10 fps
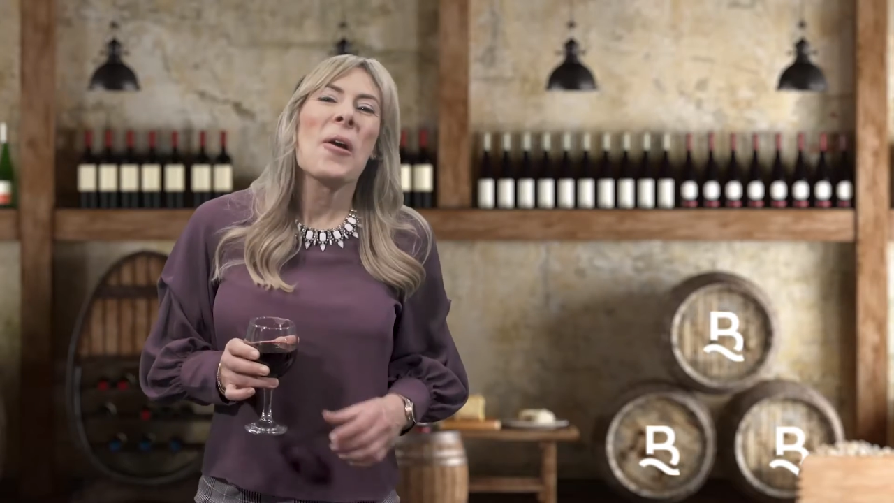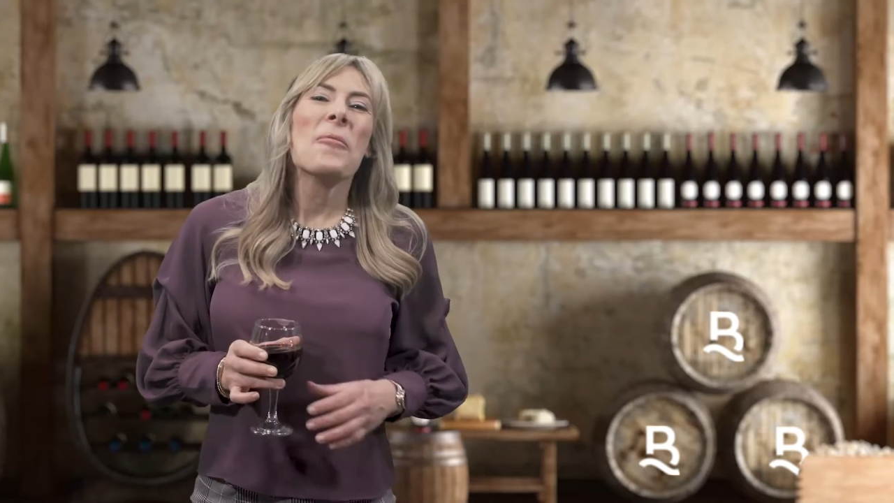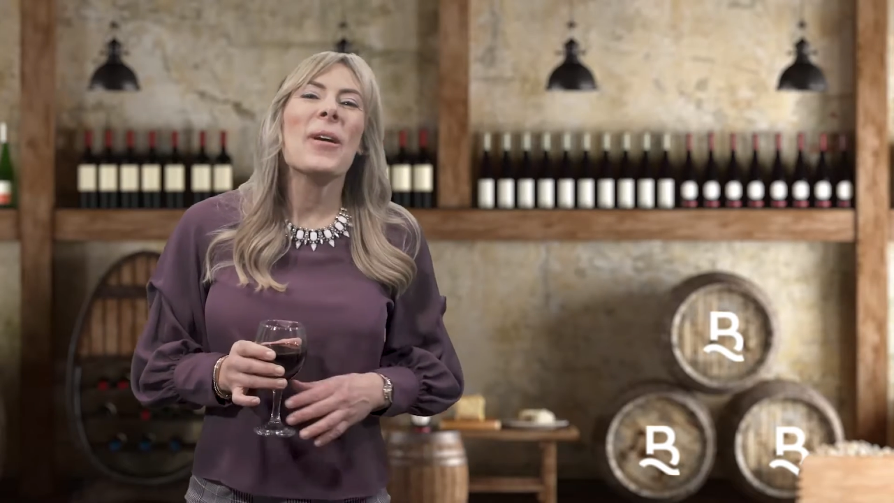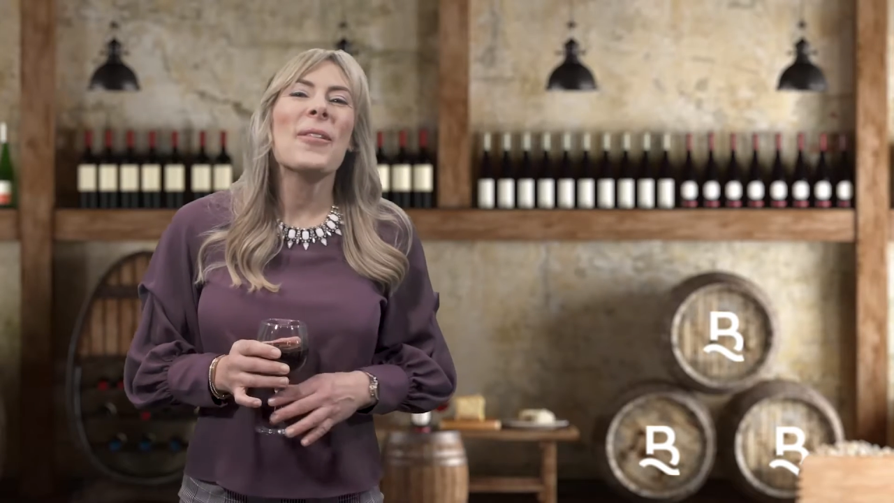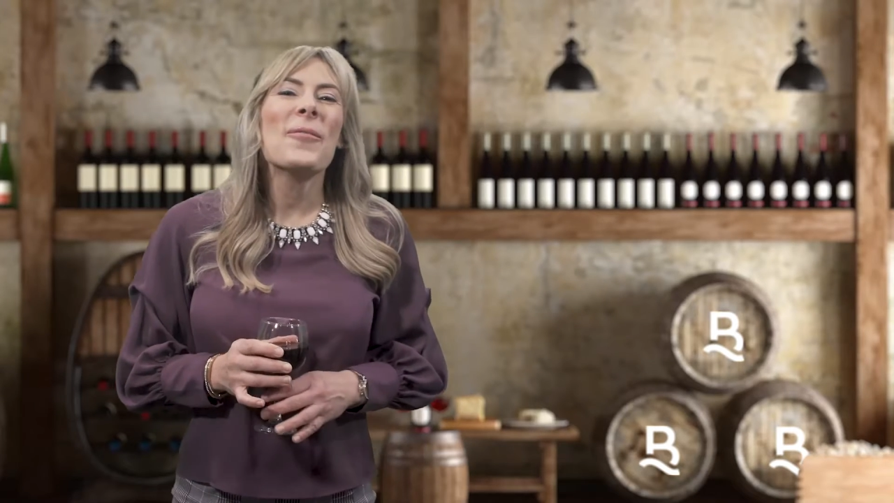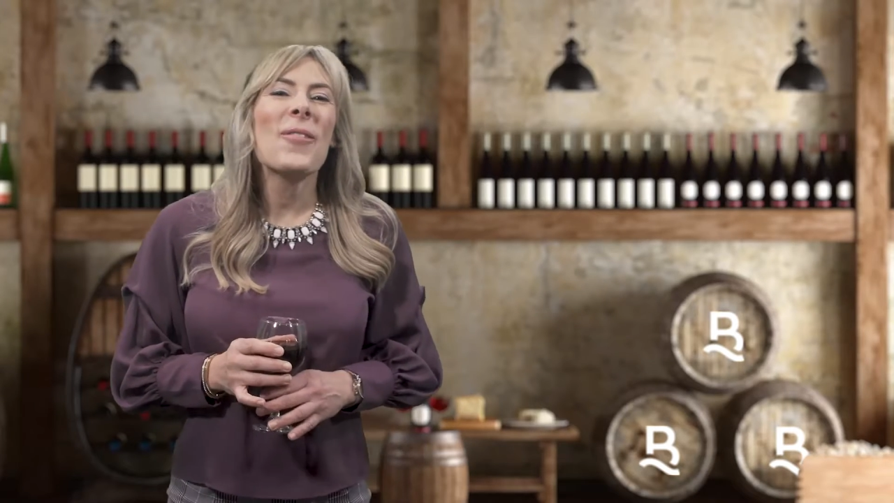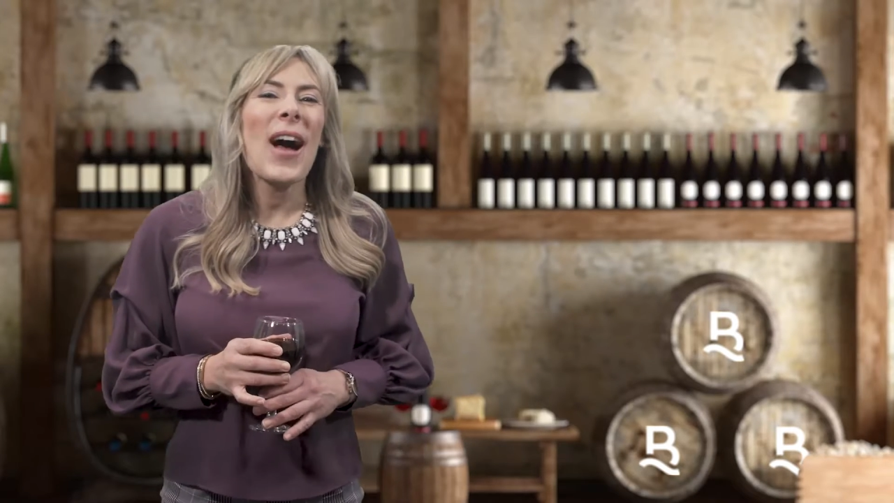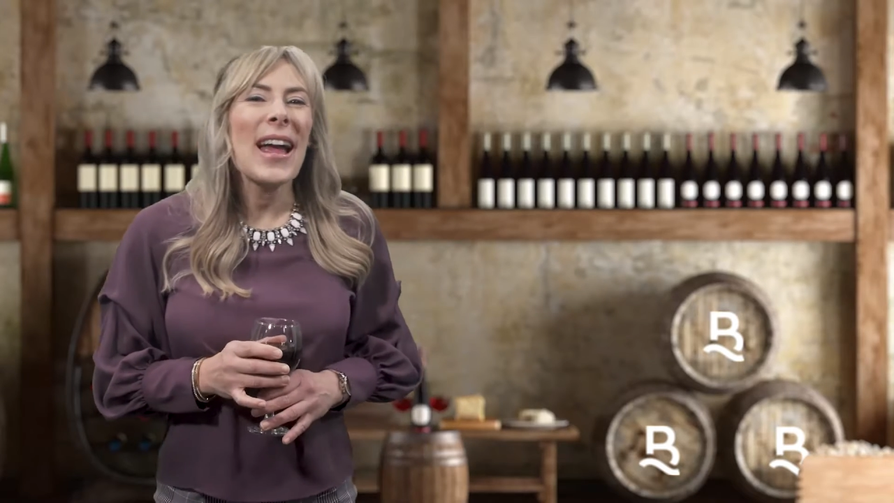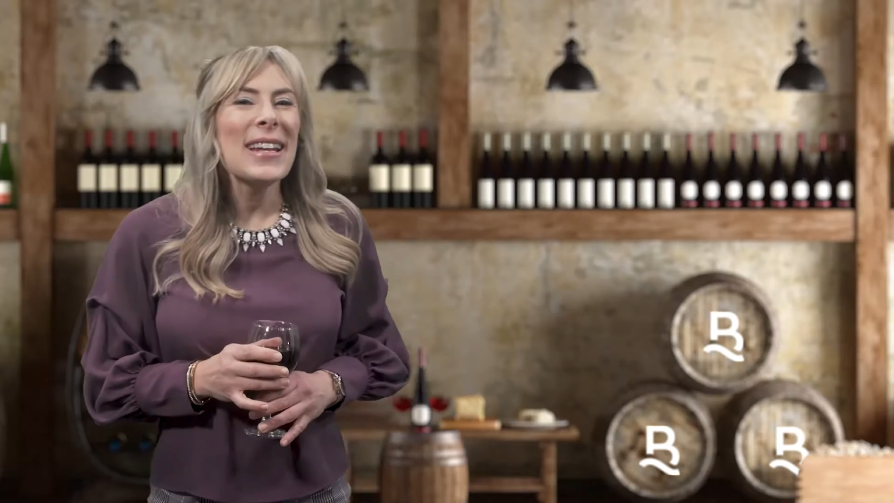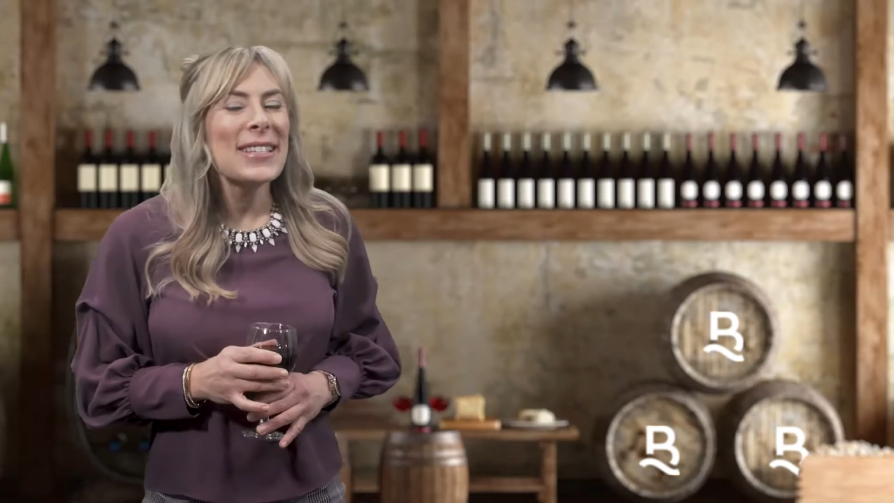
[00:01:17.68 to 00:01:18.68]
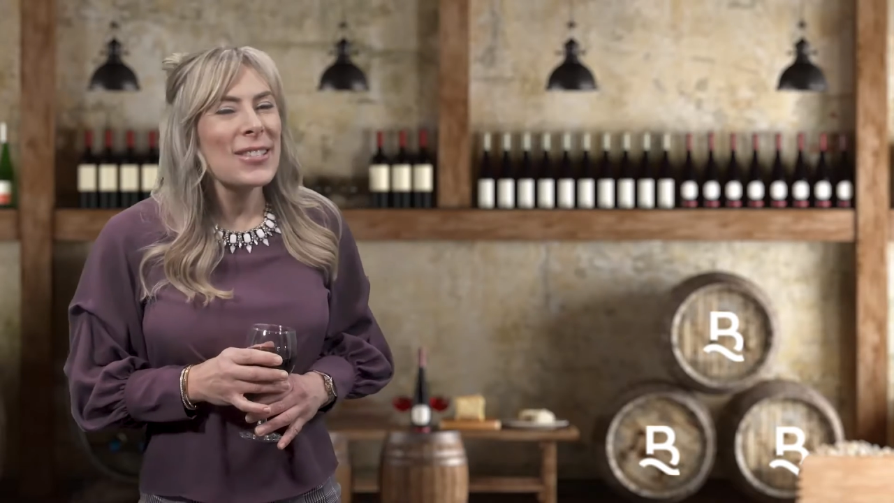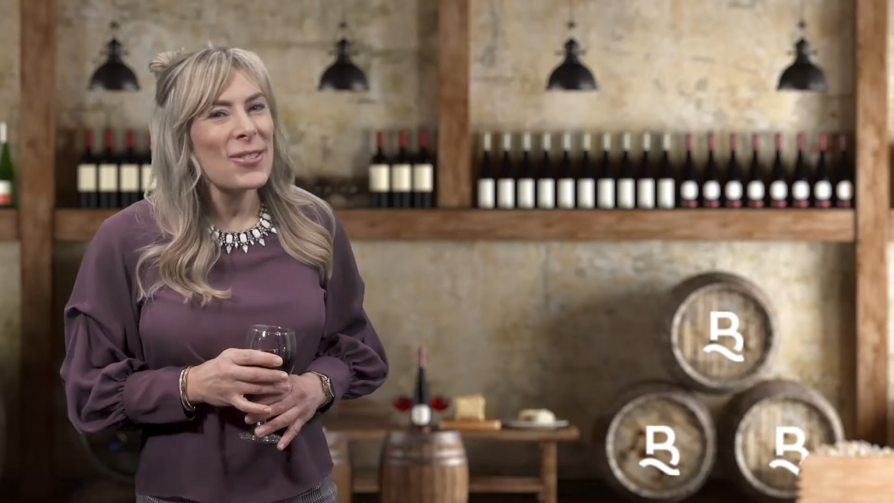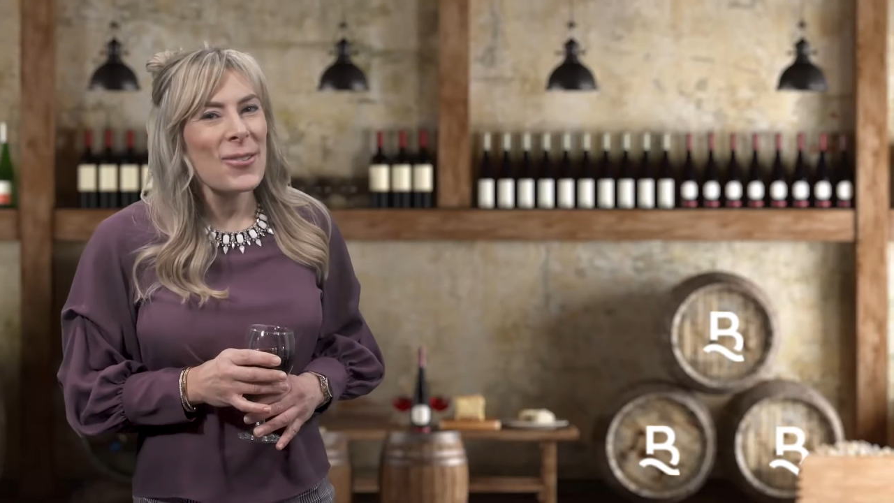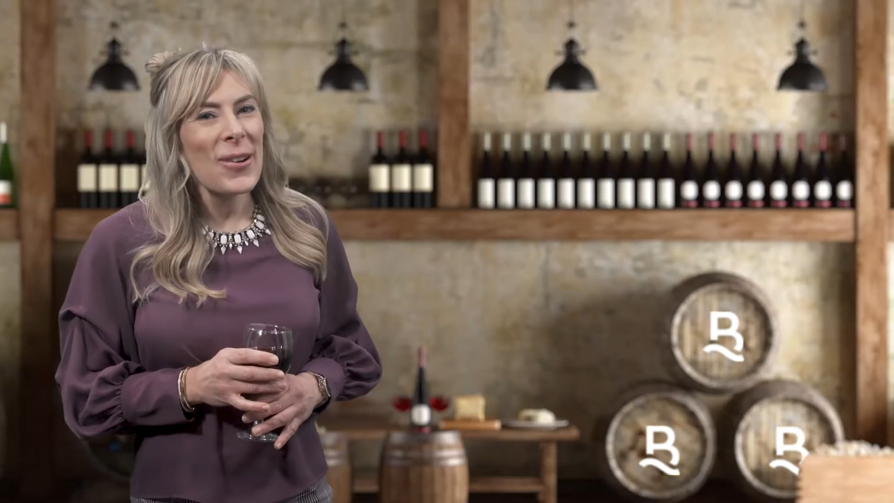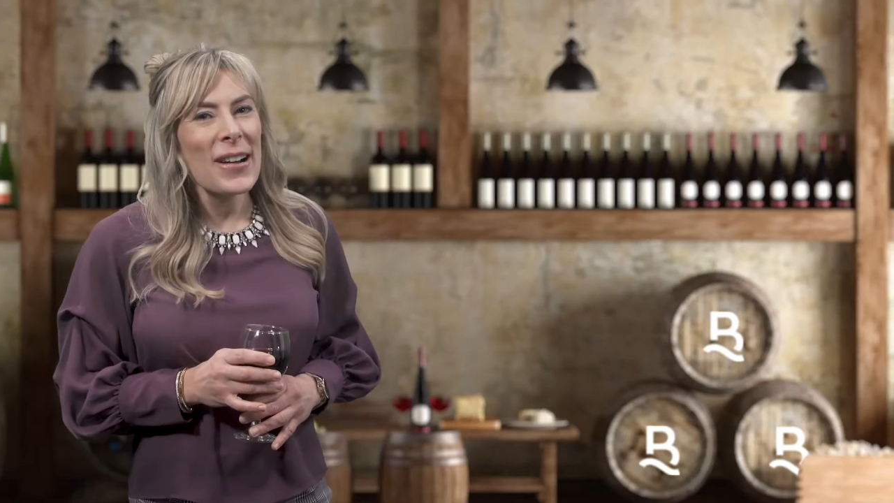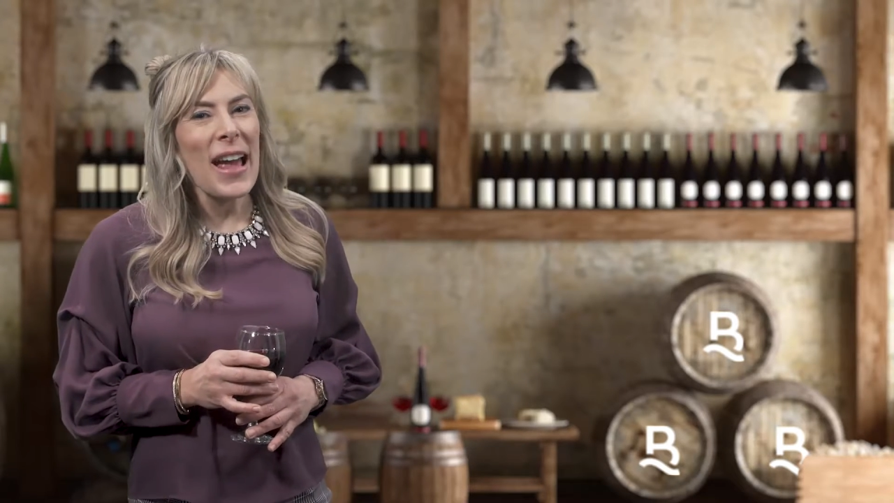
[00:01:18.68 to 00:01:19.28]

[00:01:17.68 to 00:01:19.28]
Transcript: When wine is stored